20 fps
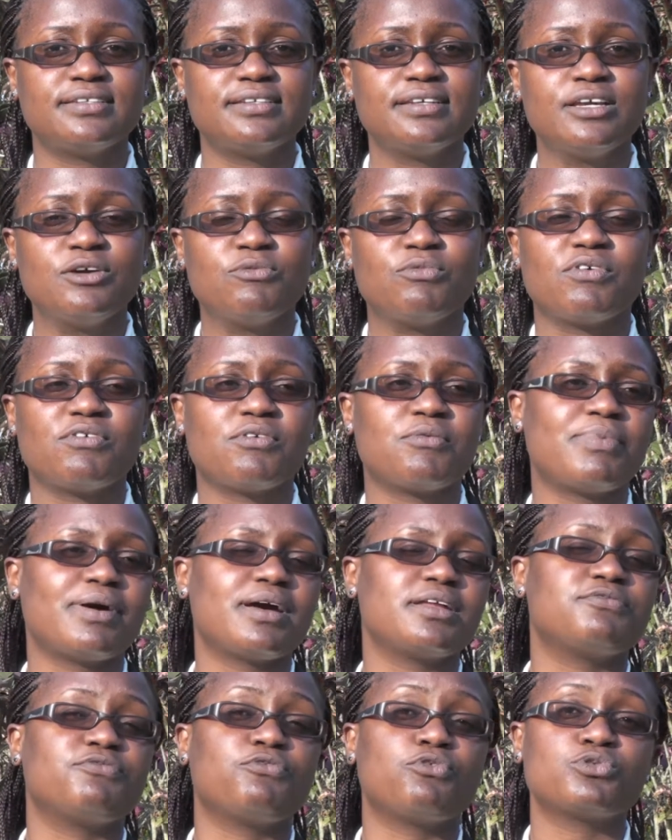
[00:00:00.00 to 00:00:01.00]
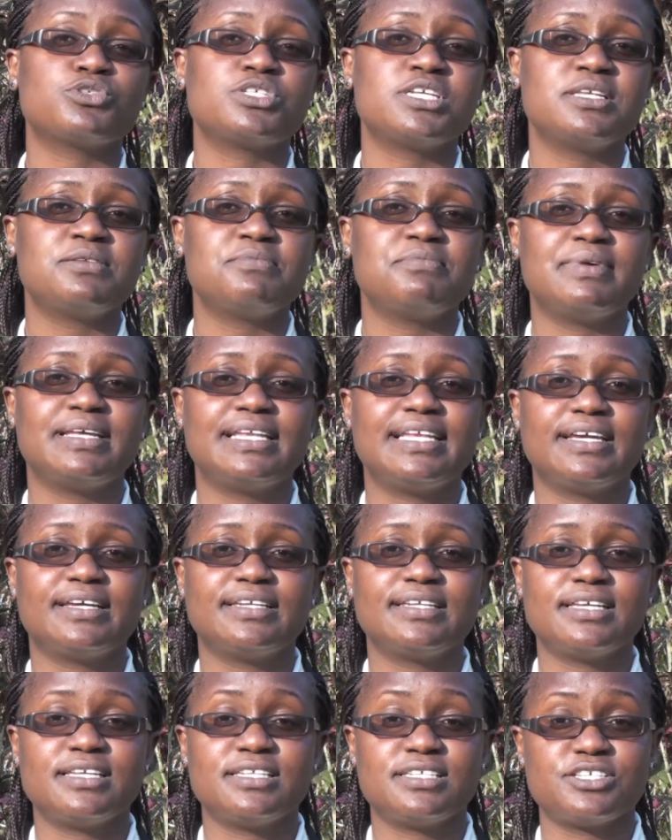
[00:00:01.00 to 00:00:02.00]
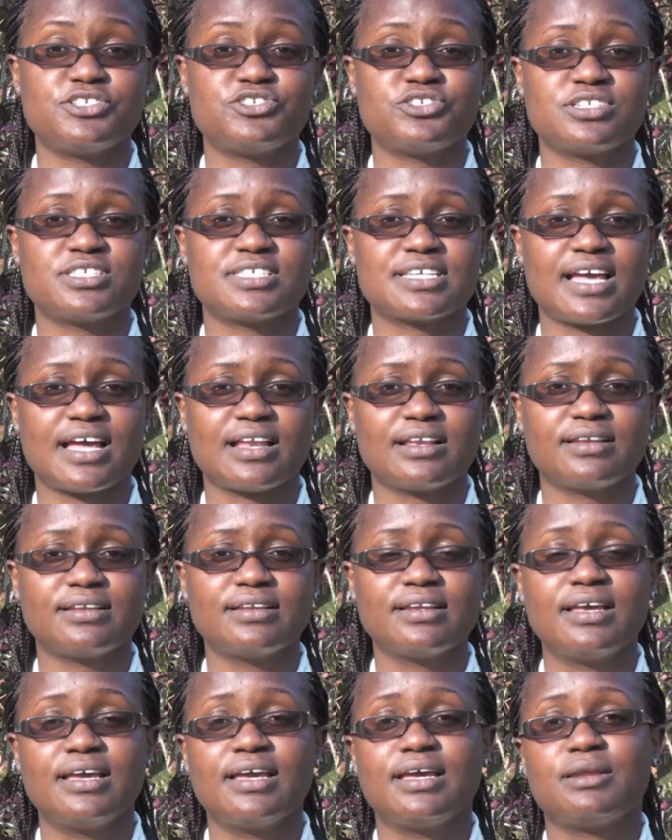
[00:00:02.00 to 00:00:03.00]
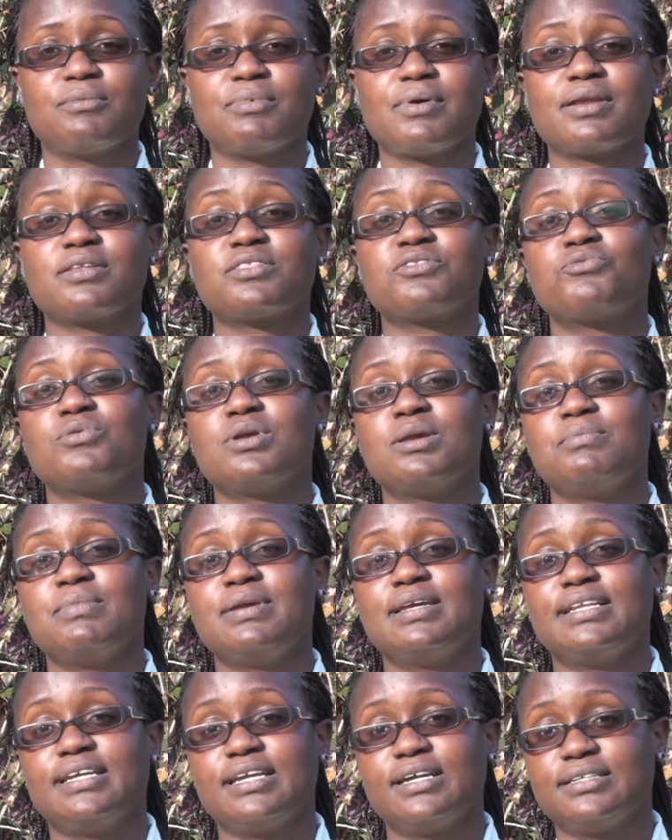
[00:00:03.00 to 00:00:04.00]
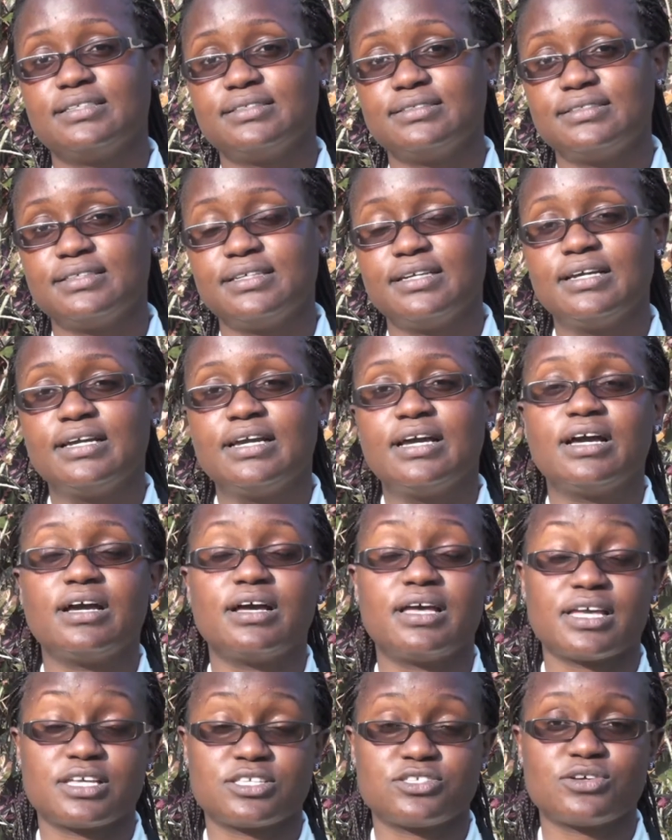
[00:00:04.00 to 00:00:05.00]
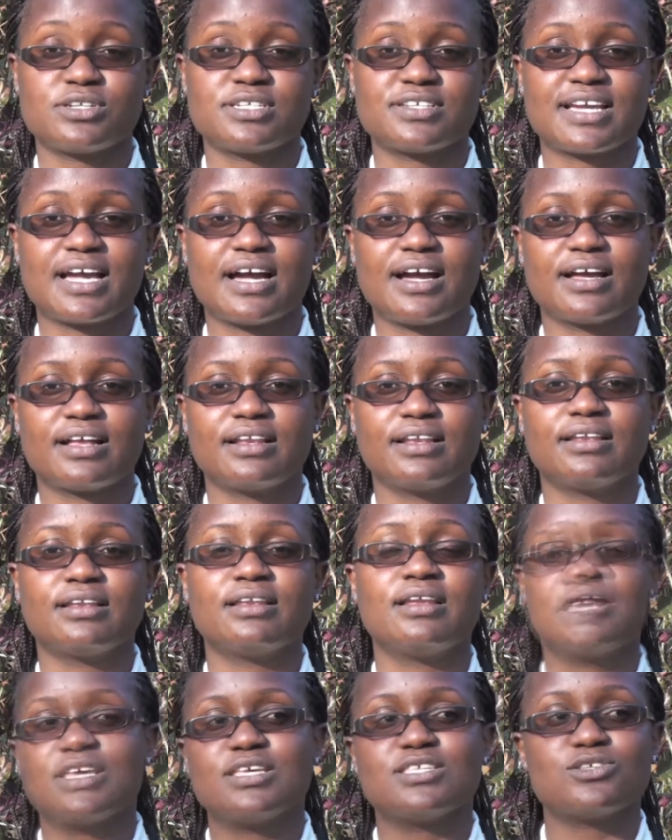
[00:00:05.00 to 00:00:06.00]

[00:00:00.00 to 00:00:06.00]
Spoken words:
we have about 14 million indigenous cattle and about 3 million exotic cattle.